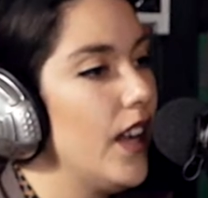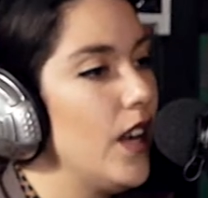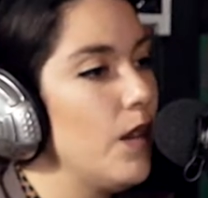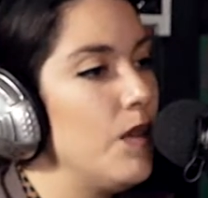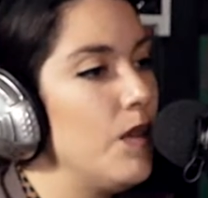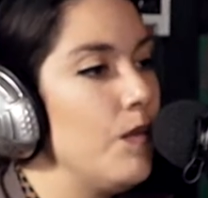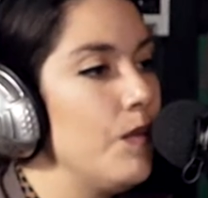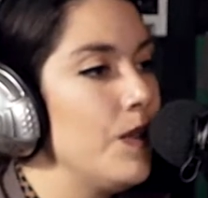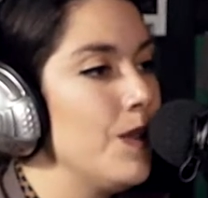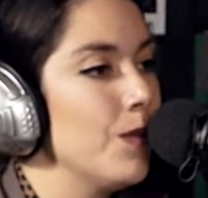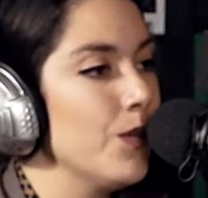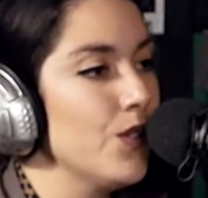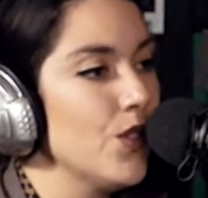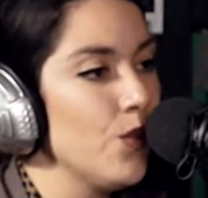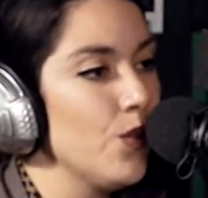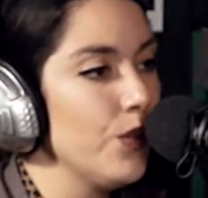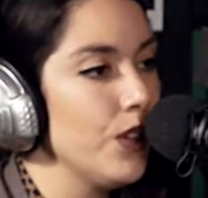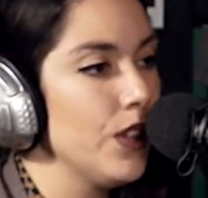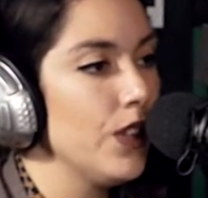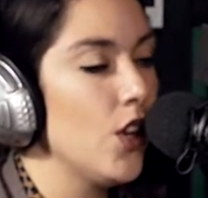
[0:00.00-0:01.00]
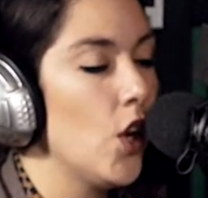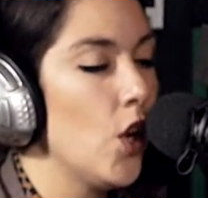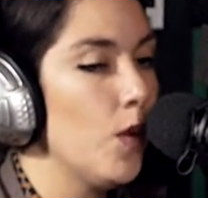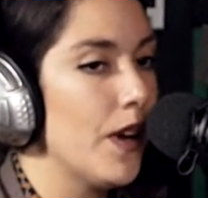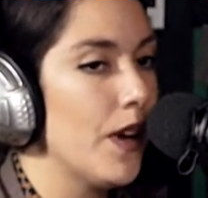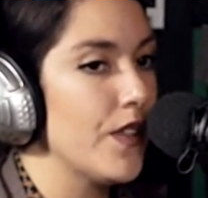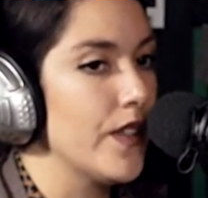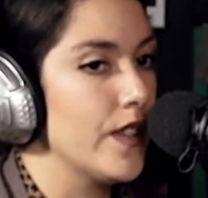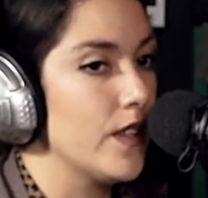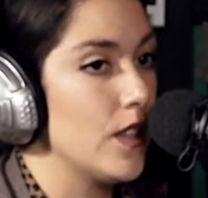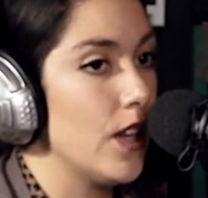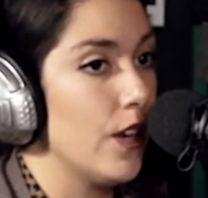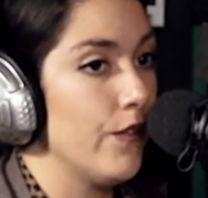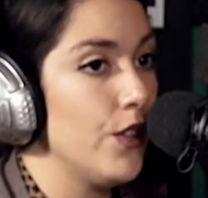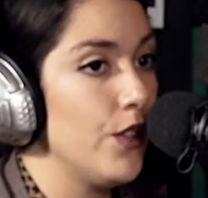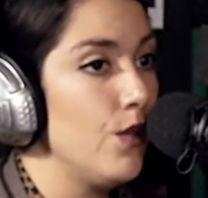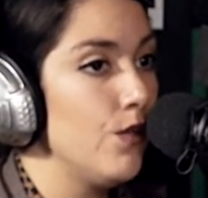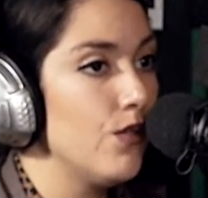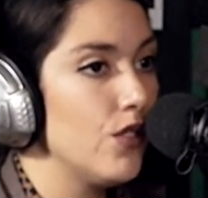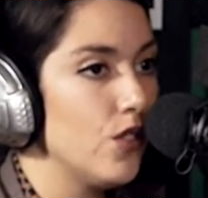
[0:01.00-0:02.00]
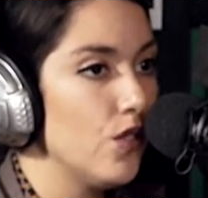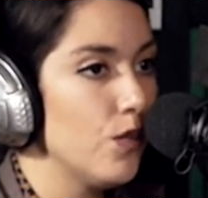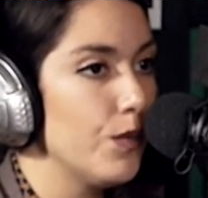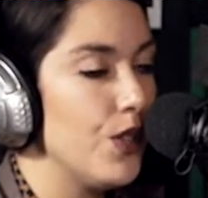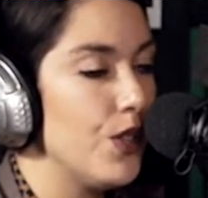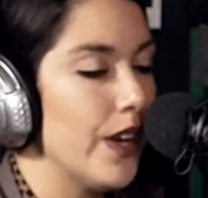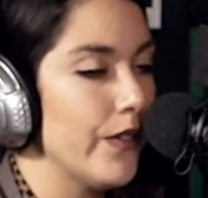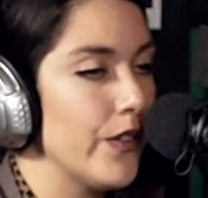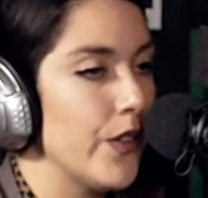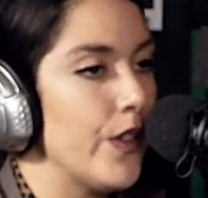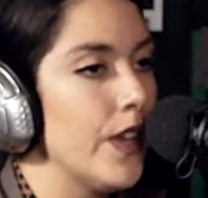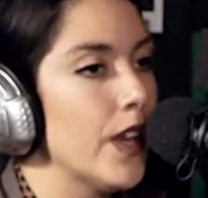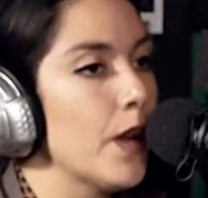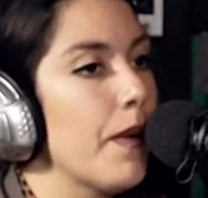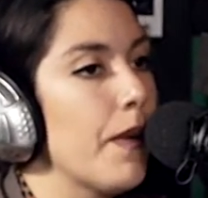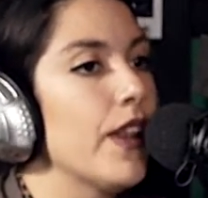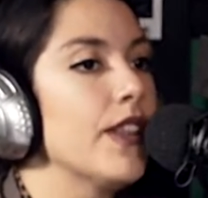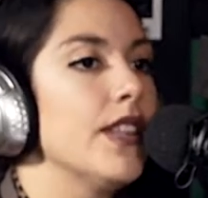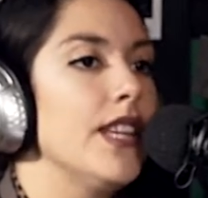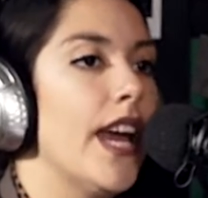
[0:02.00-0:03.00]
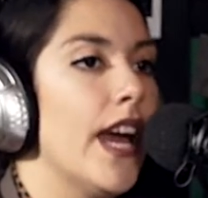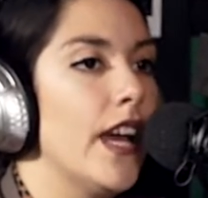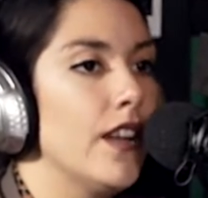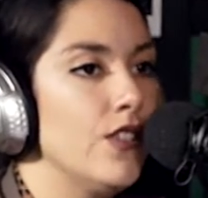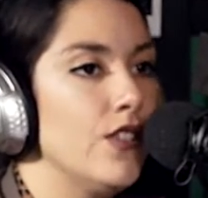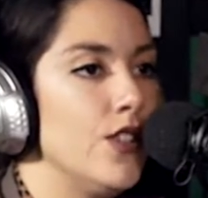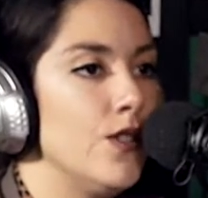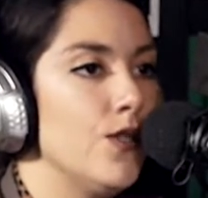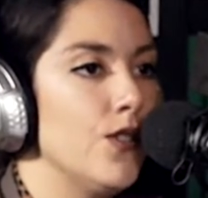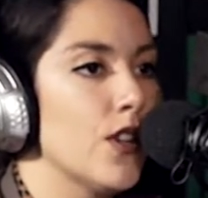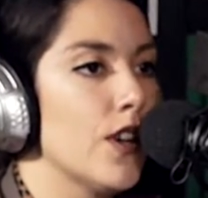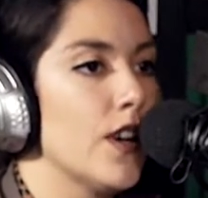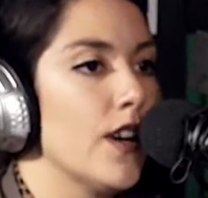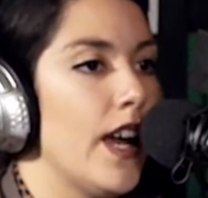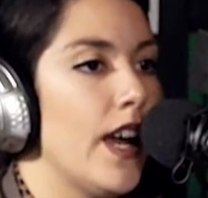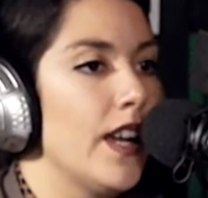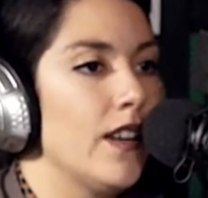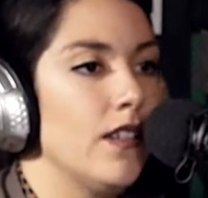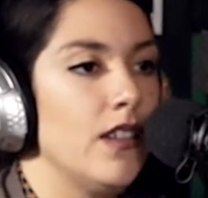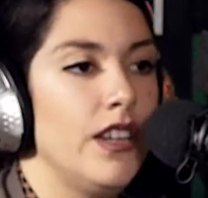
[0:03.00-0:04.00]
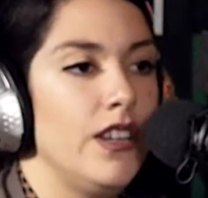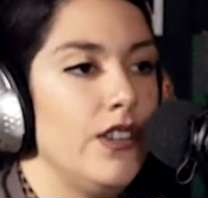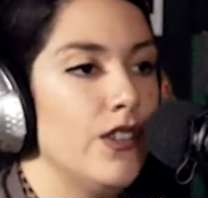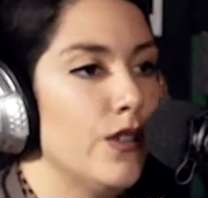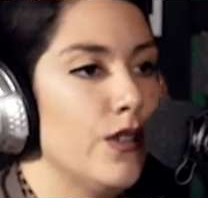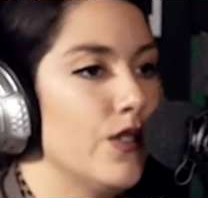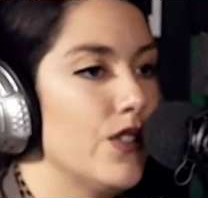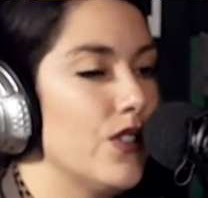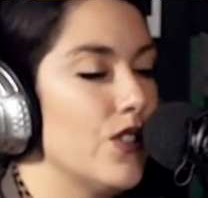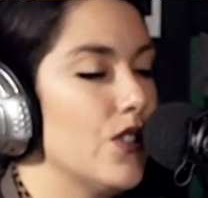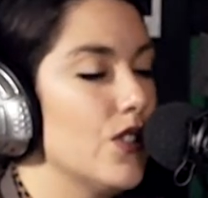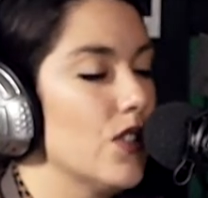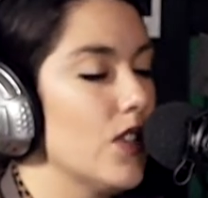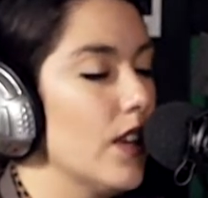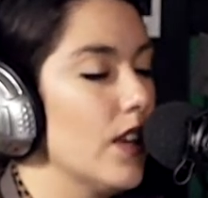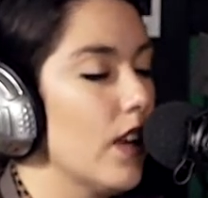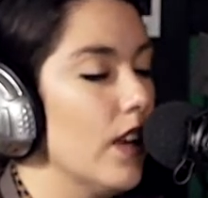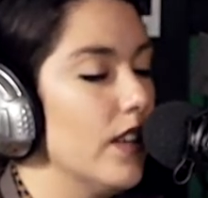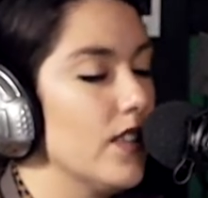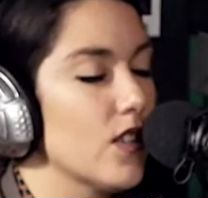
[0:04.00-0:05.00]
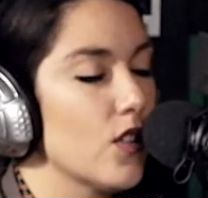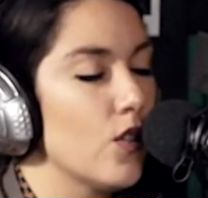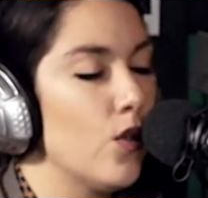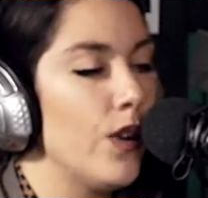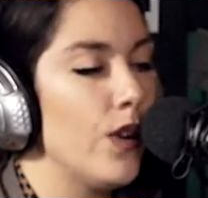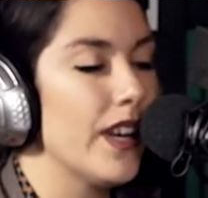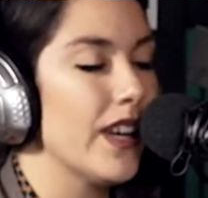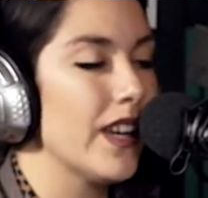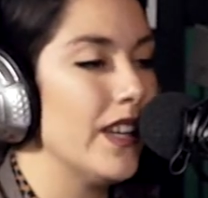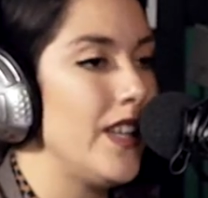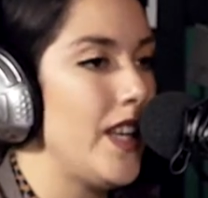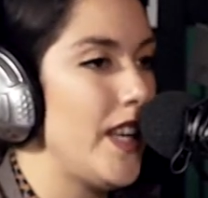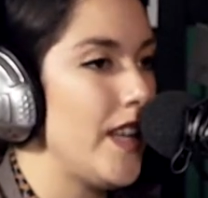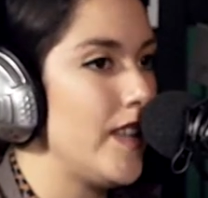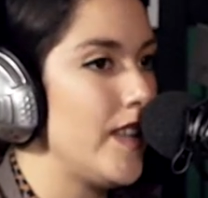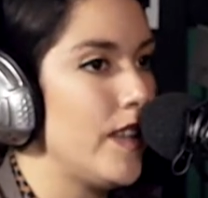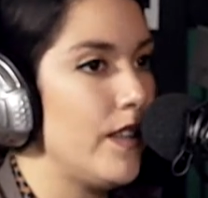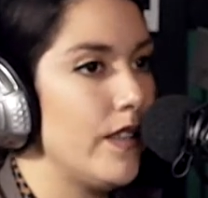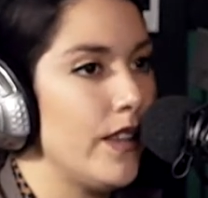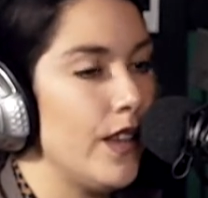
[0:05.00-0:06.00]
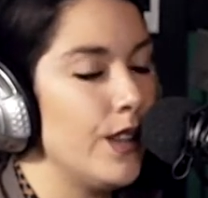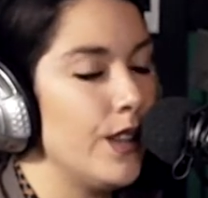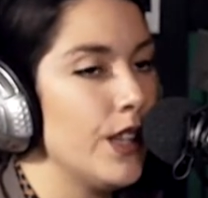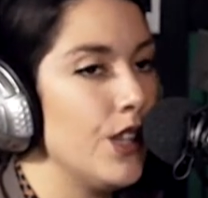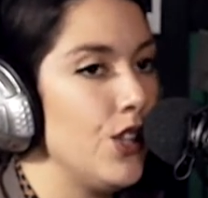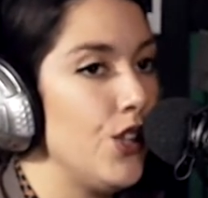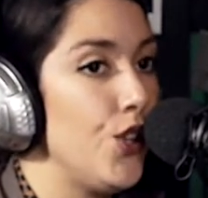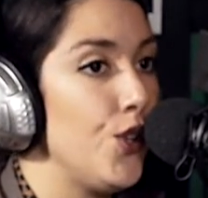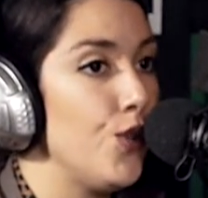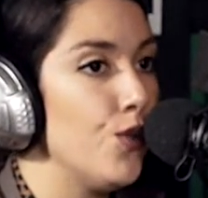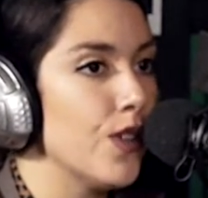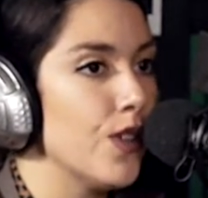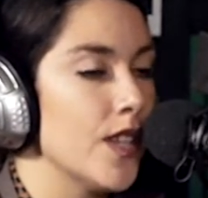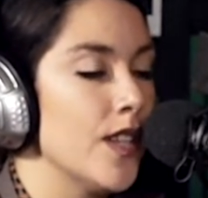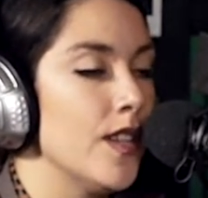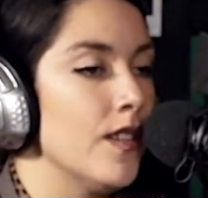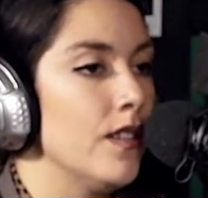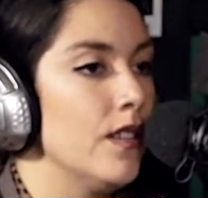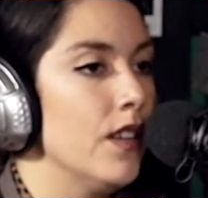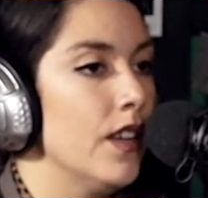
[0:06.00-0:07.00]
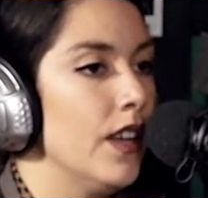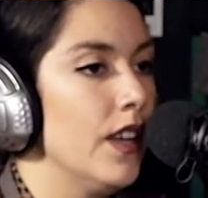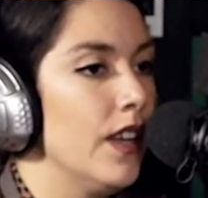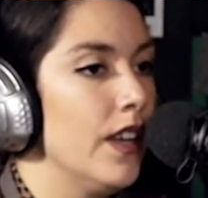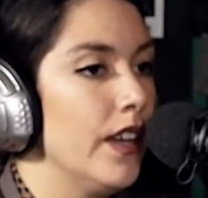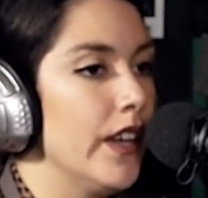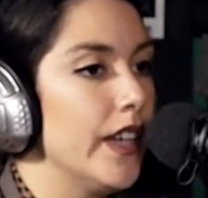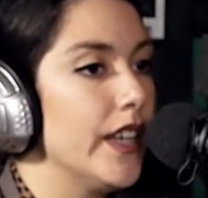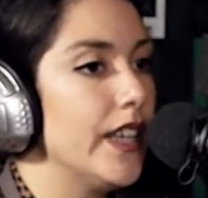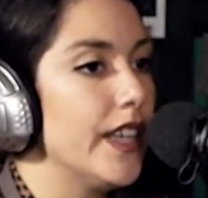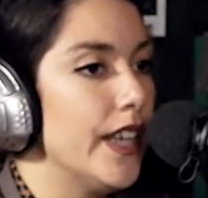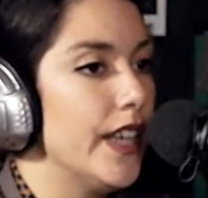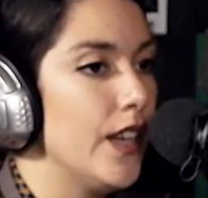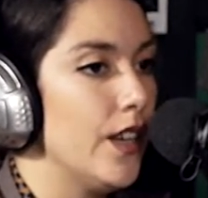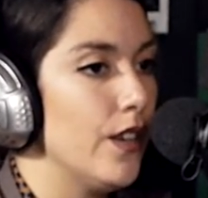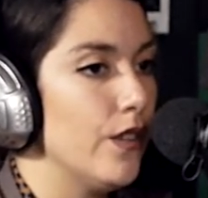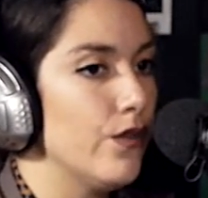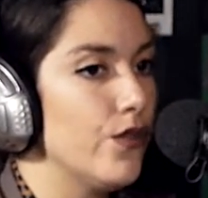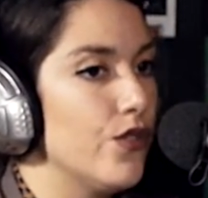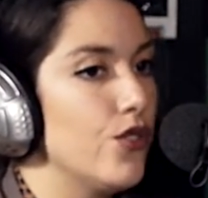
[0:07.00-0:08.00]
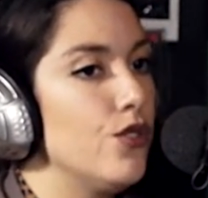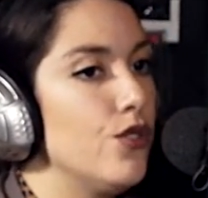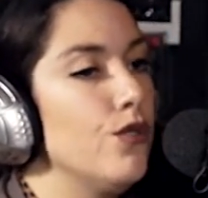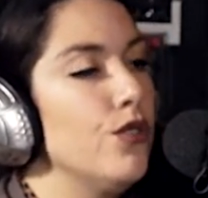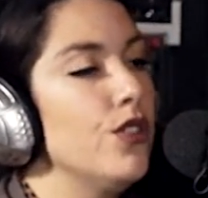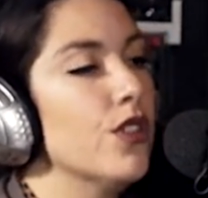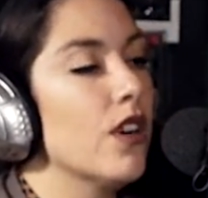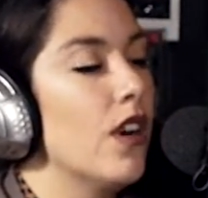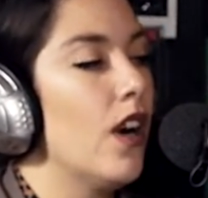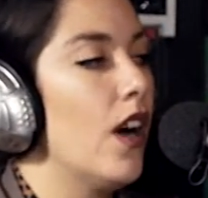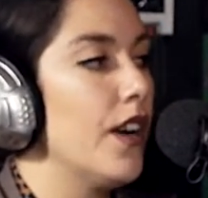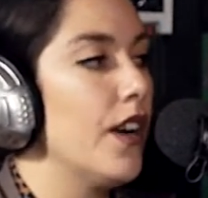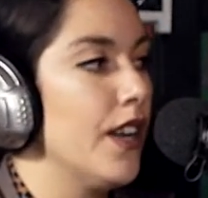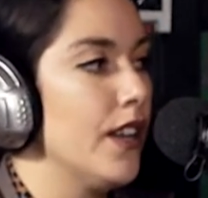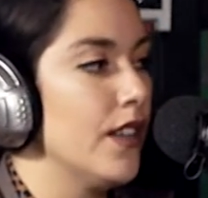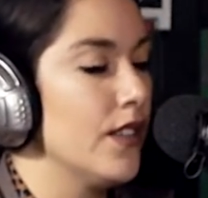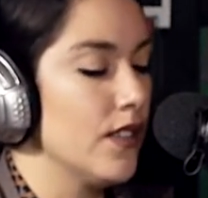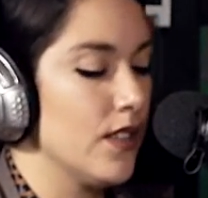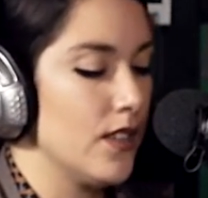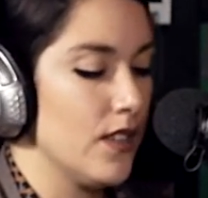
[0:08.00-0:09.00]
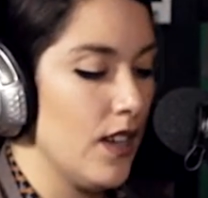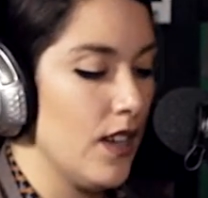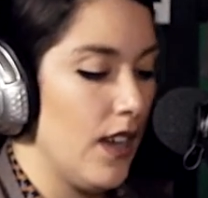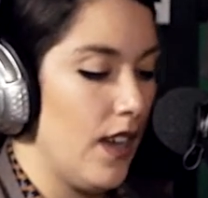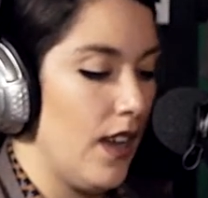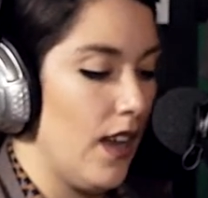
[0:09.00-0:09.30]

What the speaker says: And I mean, people don't really know about this stuff. You do, but you have to think about the end user. And, it's just it's a quick and easy thing that you can give to your audience.